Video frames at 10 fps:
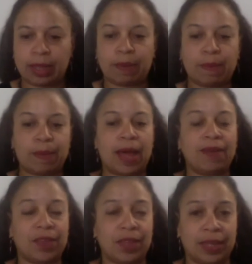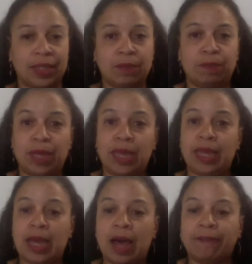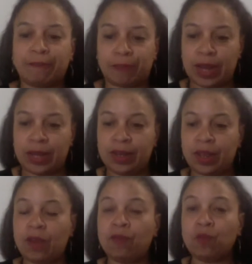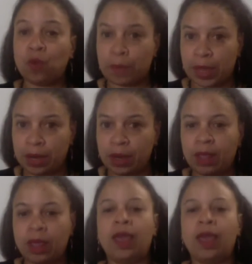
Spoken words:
the prabhav is being a friend of woman